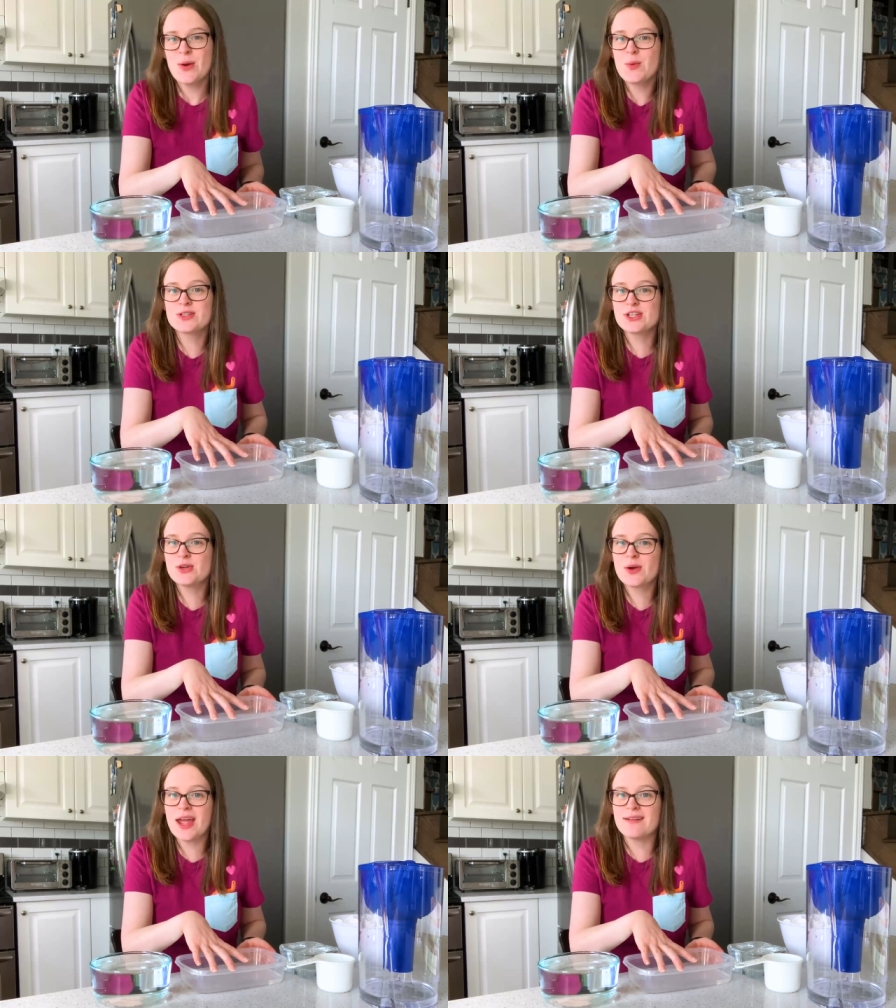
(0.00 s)
which
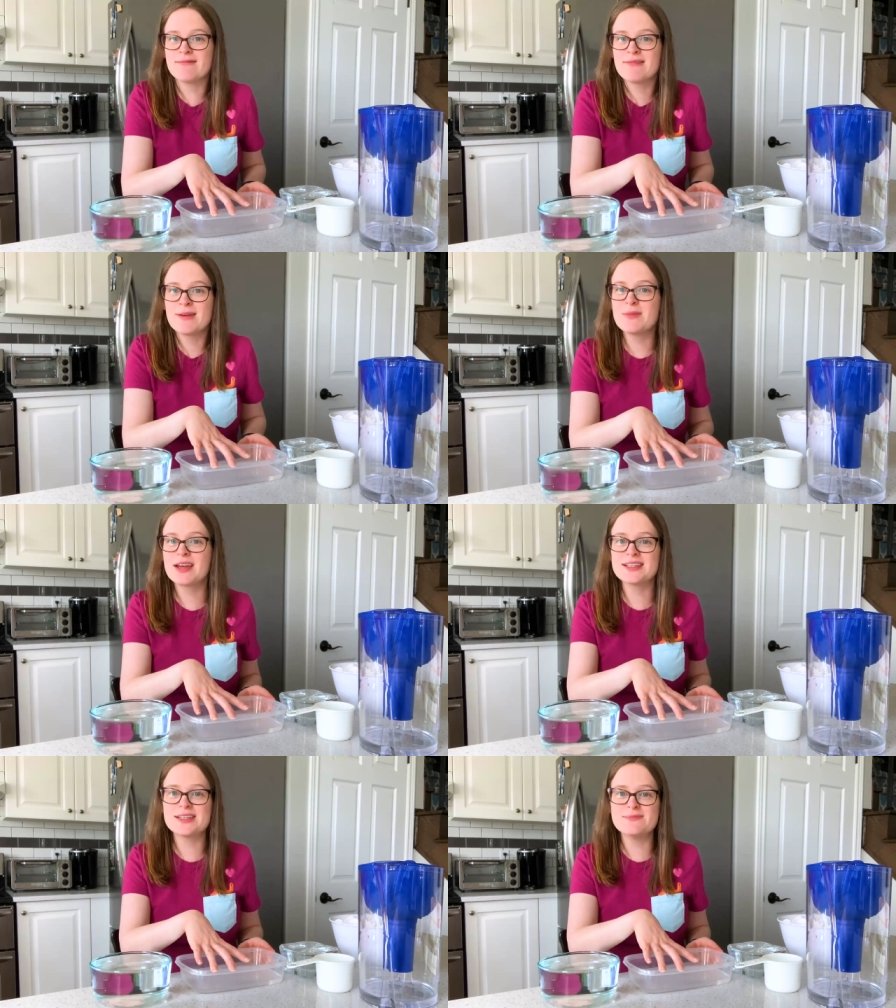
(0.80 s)
is okay
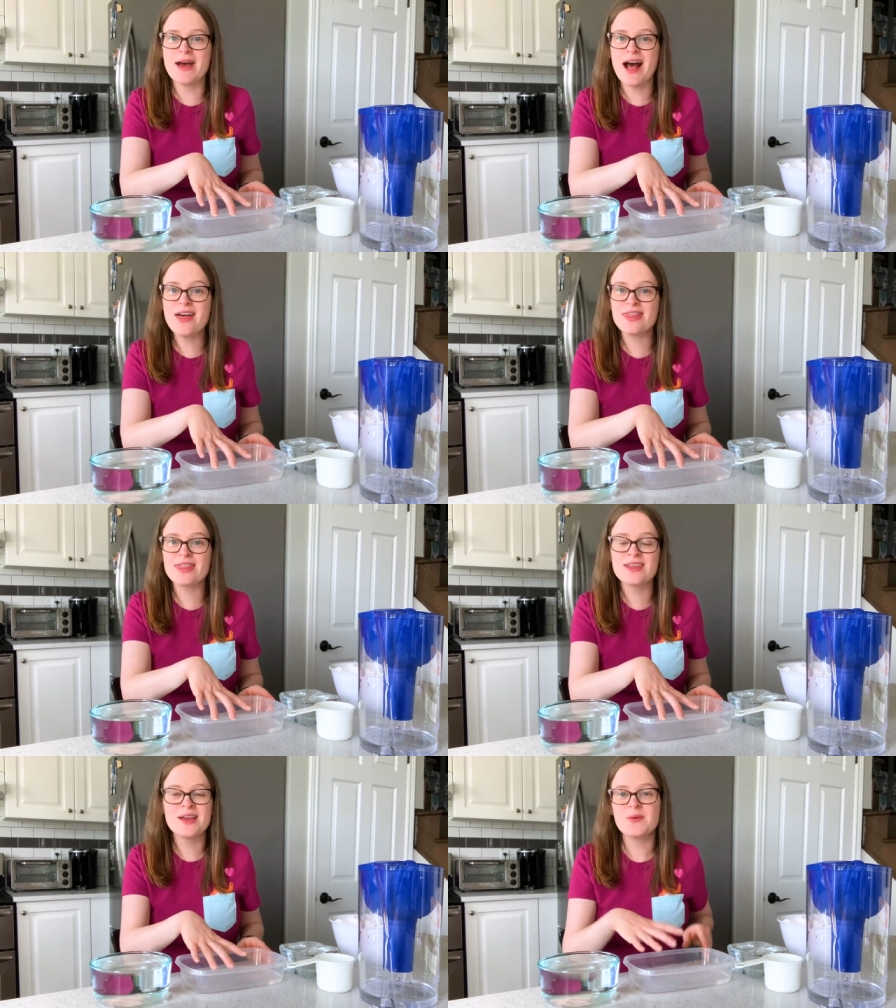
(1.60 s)
because in
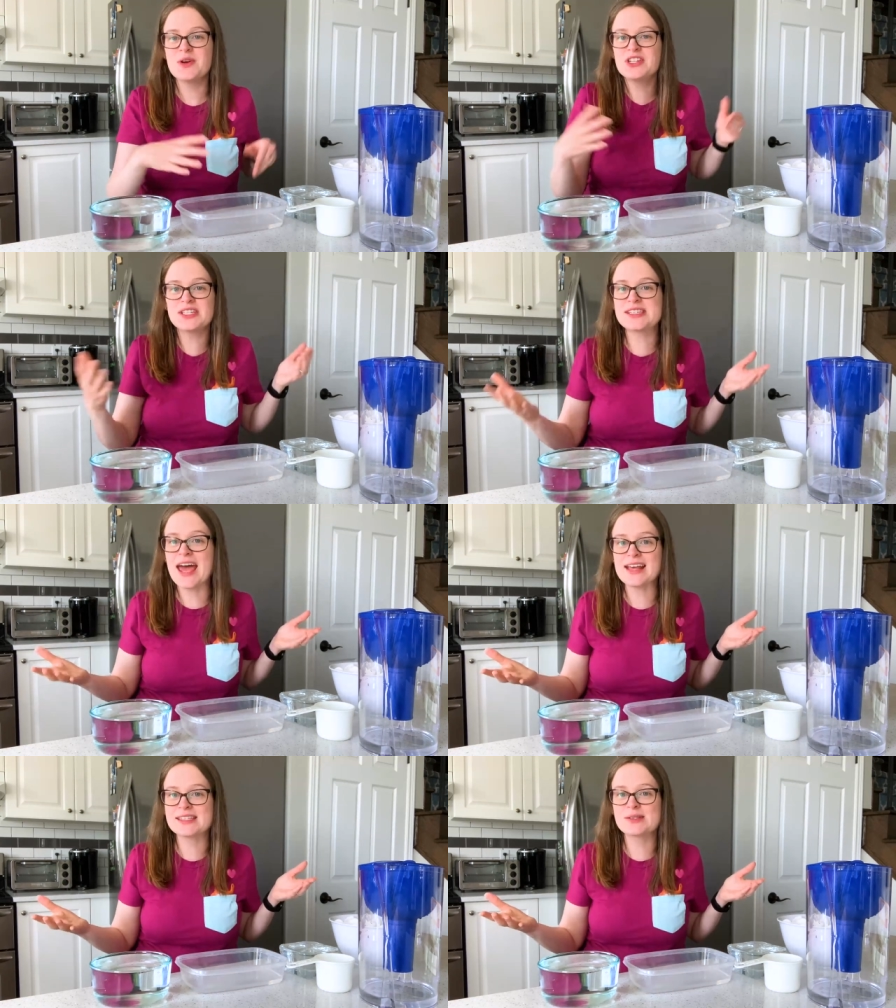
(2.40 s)
math, we just
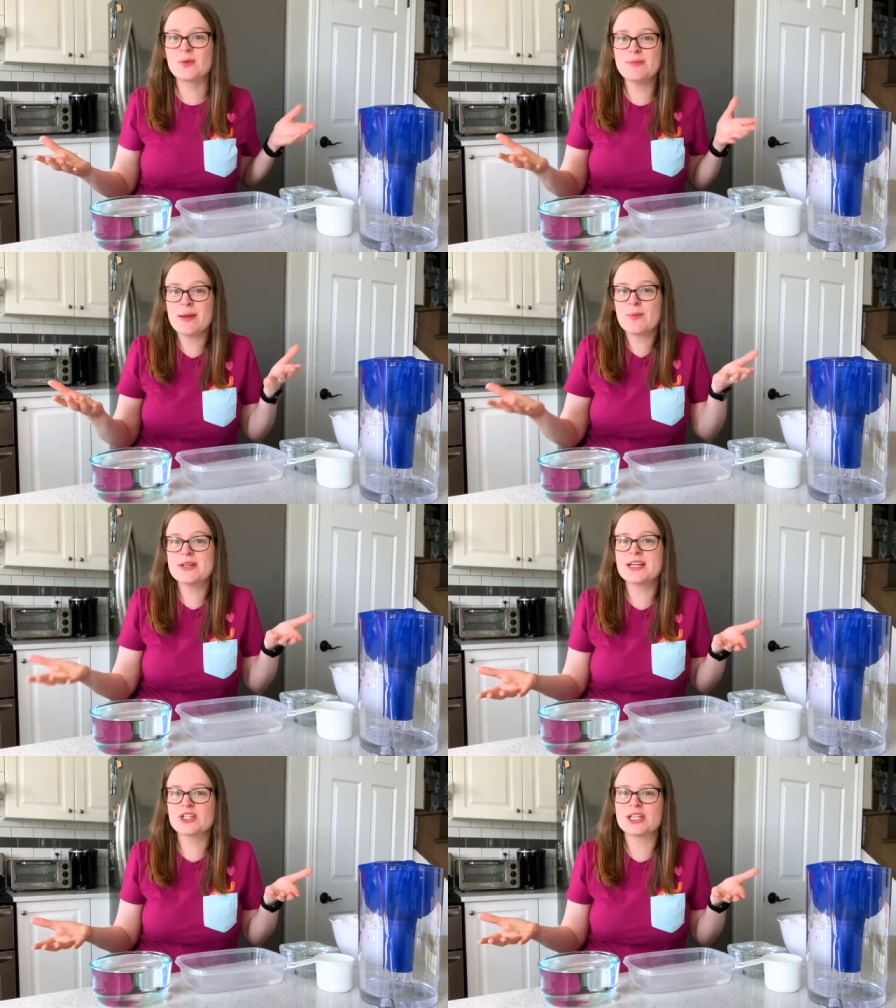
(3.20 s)
guess. We make
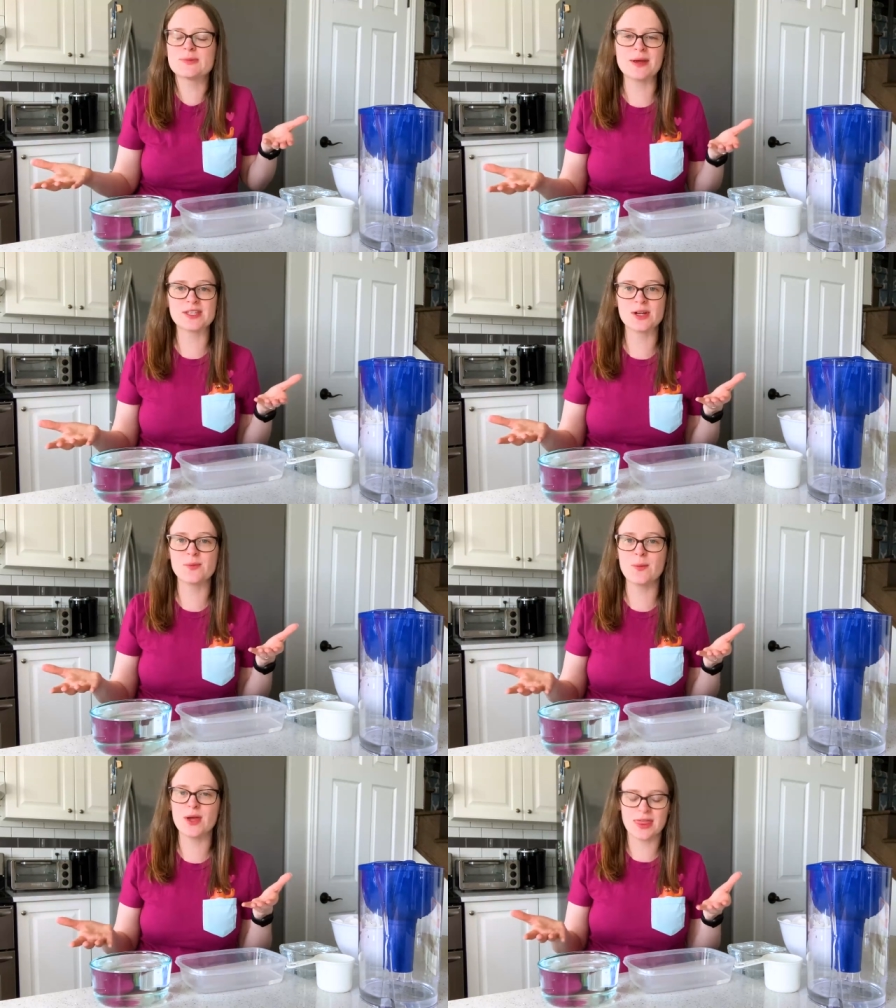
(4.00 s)
predictions based
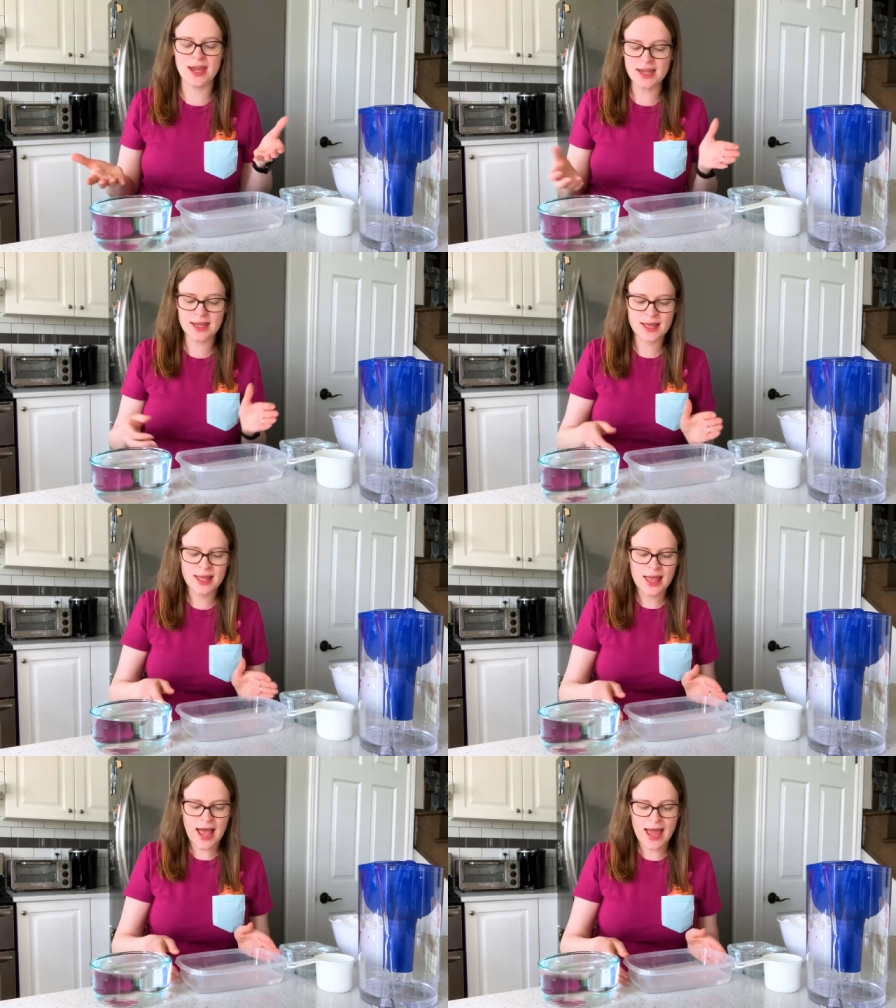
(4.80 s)
on what we think,
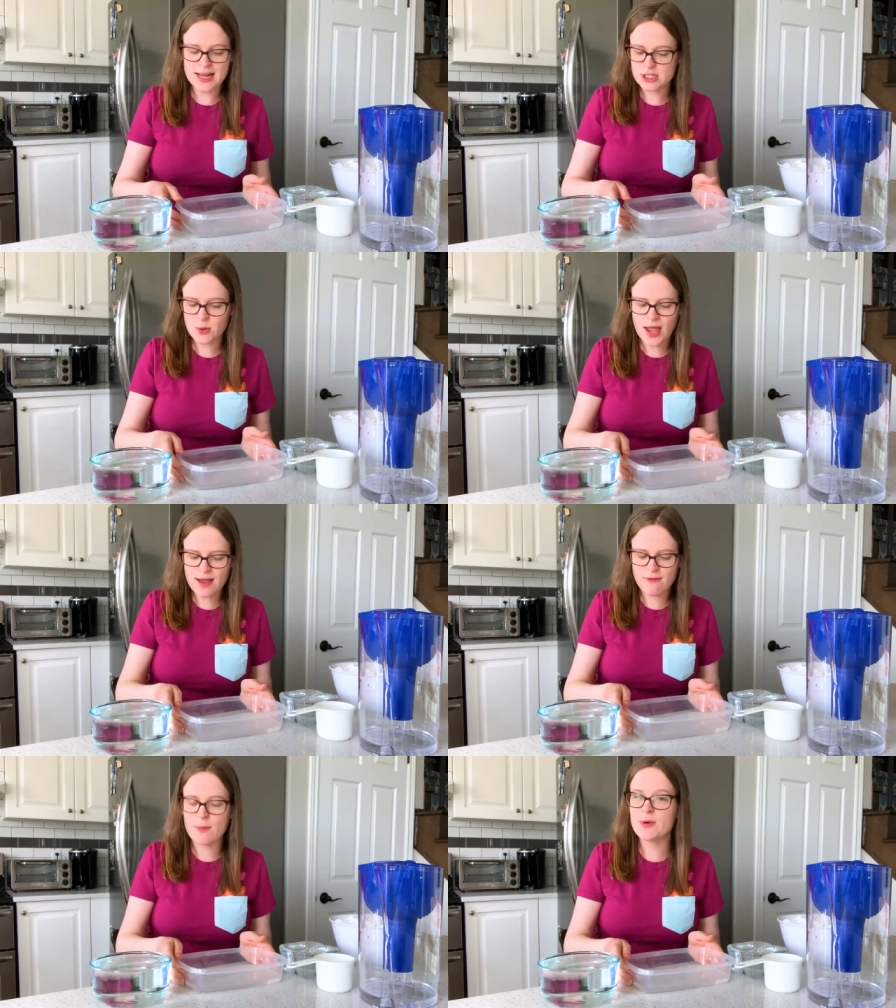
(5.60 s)
and it's okay
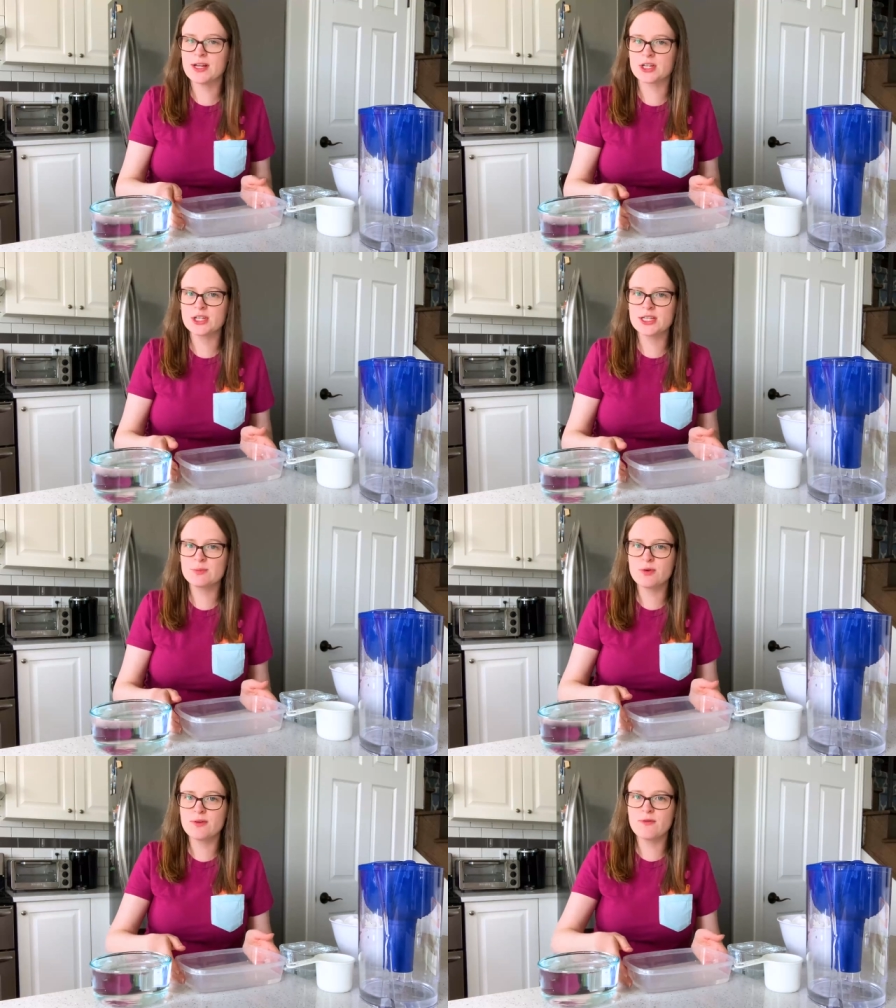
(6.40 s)
if our prediction
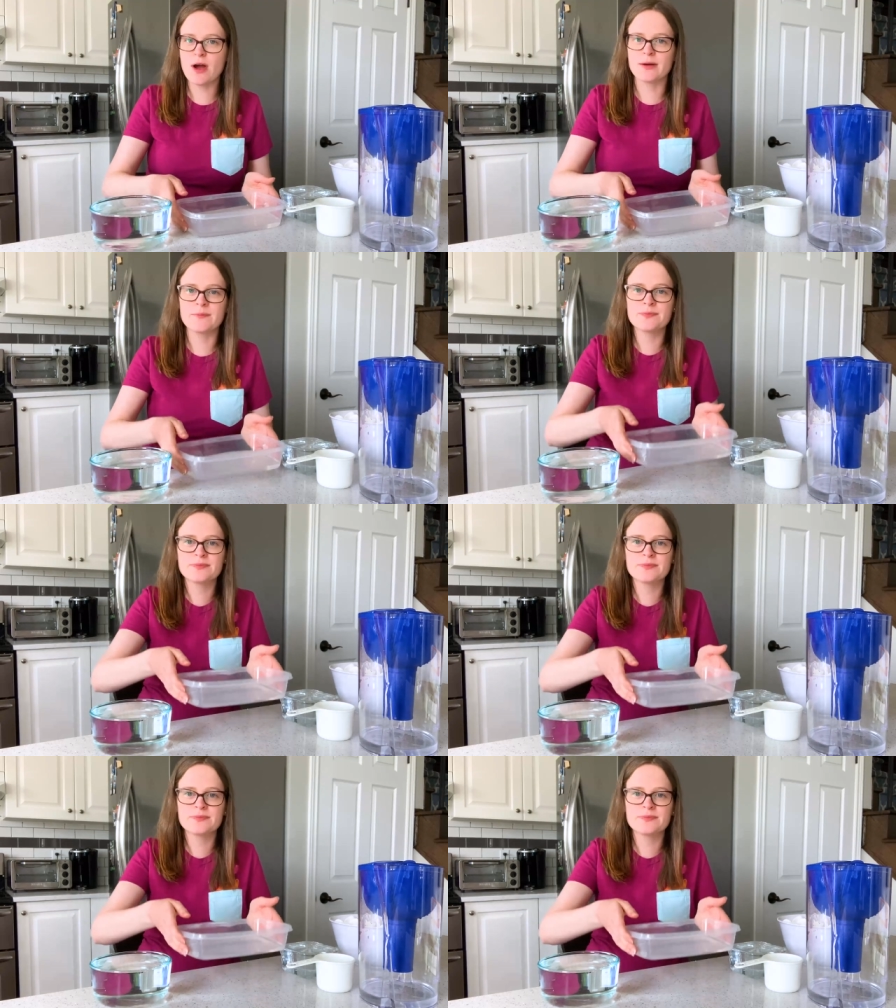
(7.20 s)
is proven wrong.